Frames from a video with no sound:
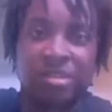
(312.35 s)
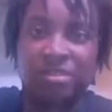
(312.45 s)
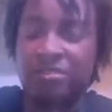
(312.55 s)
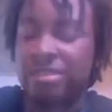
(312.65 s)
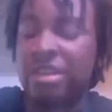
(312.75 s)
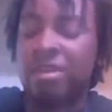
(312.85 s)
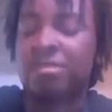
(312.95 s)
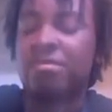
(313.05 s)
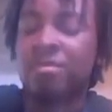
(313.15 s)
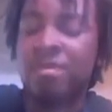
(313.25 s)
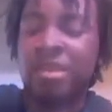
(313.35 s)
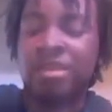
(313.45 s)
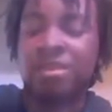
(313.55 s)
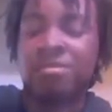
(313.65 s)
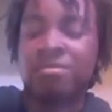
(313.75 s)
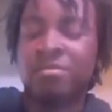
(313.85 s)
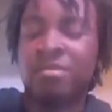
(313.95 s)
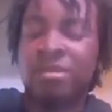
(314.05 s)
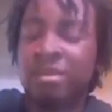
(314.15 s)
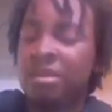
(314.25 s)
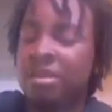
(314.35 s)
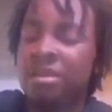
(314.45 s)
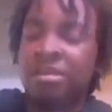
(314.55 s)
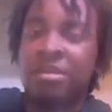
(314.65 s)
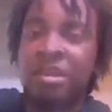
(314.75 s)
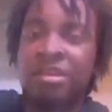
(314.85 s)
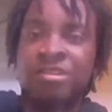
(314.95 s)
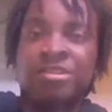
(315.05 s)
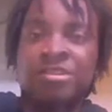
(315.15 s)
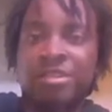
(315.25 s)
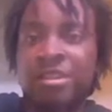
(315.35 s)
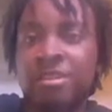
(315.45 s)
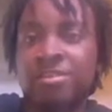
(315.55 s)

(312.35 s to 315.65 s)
light for now, and I'll show you the color